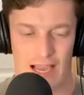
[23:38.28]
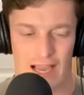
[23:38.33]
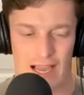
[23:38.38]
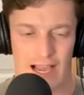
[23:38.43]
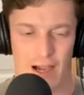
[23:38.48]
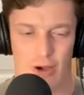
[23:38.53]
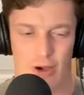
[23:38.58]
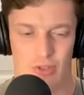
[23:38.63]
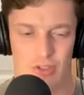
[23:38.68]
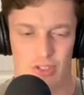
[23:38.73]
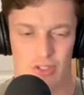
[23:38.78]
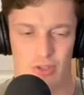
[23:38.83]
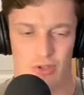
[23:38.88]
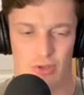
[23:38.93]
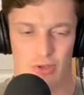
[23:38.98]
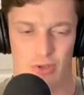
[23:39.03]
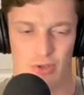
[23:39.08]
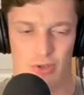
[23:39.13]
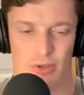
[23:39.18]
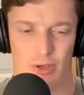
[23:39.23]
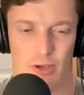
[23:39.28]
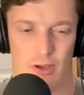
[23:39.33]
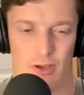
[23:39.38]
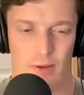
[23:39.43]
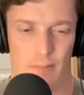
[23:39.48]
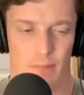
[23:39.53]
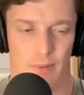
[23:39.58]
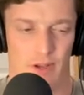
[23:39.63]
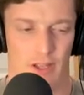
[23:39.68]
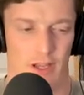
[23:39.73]
How do you
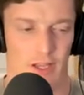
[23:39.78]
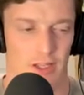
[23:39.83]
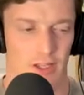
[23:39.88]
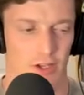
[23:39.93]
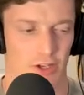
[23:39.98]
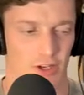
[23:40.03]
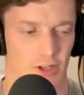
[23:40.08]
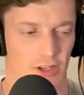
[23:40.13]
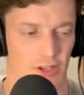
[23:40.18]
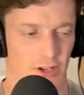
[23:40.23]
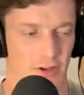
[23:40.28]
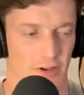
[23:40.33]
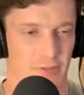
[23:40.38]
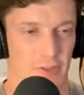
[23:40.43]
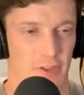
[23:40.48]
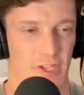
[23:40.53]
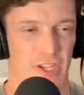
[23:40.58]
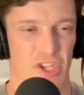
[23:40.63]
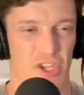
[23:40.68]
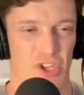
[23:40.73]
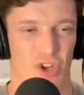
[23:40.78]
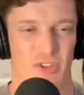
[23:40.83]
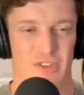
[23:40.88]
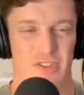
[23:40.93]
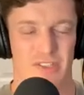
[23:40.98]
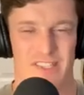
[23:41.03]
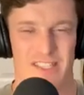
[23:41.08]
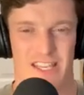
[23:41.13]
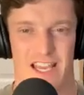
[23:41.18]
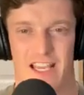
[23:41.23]
apply the kind of the
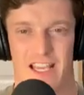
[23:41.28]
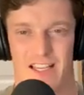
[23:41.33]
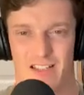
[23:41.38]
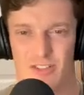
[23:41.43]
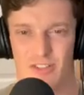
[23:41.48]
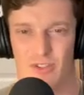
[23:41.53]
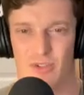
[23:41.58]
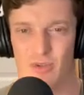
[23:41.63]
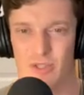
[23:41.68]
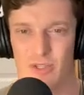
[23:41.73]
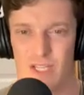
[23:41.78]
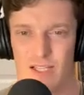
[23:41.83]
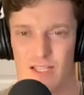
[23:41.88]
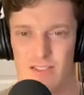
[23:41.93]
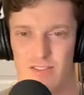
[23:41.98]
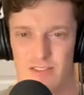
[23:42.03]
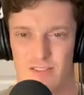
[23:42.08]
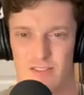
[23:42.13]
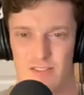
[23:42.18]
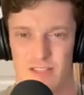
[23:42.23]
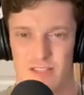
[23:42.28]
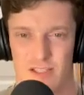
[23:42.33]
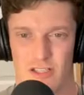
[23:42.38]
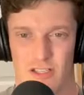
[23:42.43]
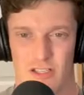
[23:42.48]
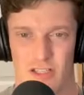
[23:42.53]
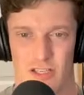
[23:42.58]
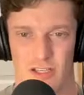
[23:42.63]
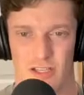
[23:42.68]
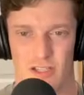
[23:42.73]
non-technical lessons that you
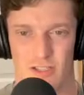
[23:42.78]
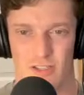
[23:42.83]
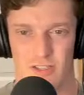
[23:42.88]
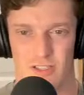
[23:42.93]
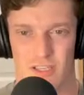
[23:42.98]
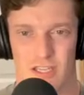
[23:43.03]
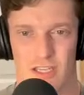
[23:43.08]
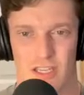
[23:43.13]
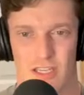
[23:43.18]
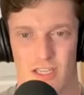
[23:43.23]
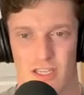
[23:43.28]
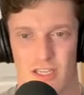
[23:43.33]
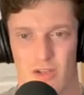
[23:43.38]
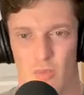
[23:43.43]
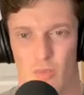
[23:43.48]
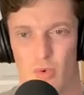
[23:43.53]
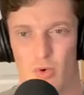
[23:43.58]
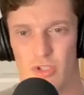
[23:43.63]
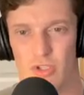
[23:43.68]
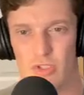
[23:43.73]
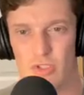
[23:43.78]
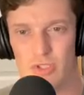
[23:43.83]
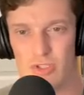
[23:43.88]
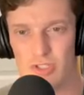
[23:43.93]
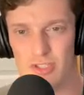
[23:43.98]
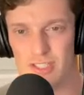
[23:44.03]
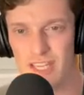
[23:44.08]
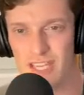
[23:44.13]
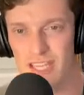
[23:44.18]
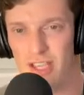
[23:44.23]
learned in what you do
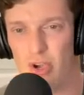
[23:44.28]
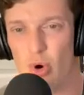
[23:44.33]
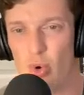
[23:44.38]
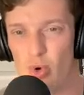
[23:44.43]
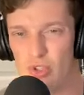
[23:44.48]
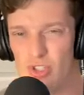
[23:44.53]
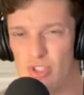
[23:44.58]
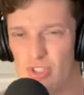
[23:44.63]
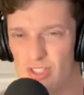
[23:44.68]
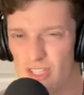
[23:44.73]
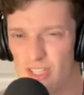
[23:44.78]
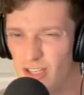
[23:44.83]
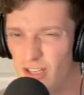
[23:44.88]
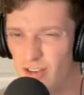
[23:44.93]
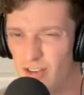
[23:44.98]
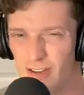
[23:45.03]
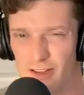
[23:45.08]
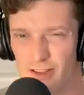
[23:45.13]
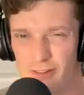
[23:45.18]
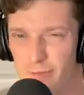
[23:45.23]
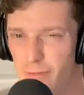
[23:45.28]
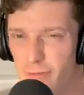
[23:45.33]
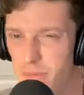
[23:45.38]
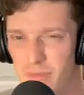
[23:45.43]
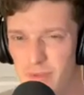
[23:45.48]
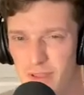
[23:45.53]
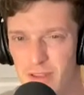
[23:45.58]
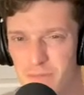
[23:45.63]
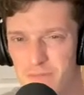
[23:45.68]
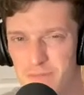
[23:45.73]
today, or do you see kind of like
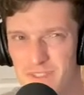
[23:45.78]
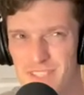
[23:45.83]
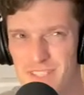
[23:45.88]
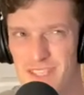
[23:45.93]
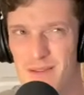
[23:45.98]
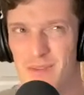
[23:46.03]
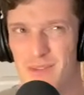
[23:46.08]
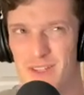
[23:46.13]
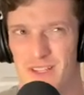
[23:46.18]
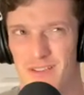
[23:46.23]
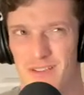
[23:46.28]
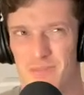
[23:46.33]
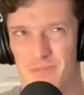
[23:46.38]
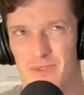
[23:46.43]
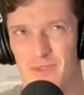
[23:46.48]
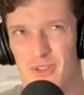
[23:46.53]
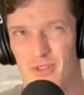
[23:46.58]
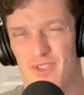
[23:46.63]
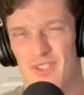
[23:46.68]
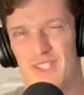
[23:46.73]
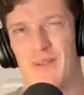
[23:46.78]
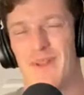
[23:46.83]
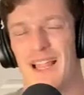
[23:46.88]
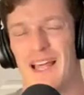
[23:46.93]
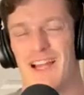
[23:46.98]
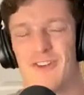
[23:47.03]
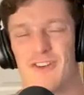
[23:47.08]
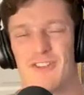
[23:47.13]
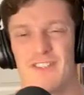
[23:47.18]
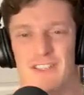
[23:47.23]
from similar or
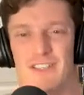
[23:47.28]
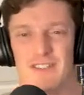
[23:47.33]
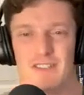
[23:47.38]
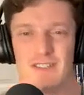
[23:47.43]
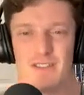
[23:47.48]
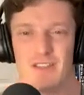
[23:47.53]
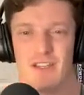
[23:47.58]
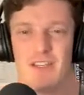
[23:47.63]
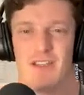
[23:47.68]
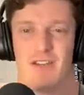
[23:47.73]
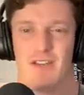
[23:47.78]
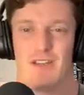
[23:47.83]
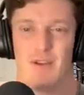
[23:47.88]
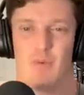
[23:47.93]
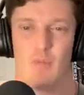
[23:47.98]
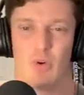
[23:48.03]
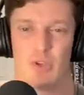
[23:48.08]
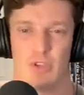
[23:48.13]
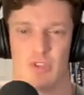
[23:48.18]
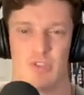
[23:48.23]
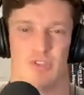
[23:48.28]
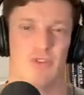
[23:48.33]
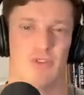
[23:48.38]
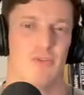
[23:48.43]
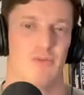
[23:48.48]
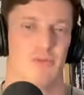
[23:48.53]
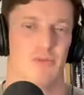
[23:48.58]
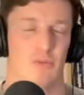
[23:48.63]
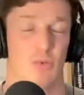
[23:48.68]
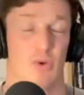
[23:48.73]
similarities in what
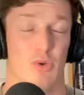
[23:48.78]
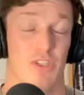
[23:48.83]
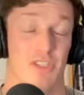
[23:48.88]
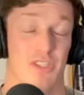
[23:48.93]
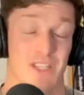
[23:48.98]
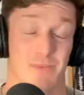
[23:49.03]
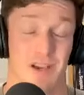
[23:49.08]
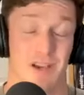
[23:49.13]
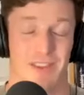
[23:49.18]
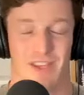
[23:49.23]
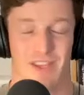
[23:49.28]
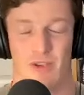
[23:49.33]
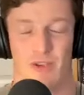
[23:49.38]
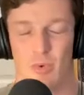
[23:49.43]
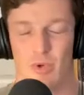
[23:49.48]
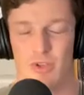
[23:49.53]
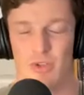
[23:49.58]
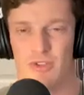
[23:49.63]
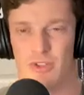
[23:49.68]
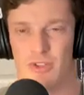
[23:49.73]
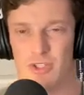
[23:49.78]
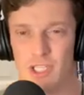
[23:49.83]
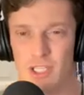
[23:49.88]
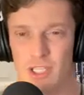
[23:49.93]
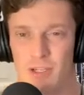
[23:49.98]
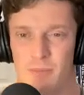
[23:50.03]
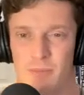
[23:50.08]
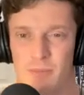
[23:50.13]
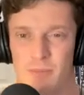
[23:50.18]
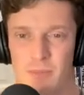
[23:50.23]
you did back then and what you're doing
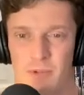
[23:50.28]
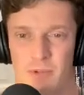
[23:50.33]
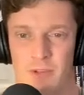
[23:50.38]
now?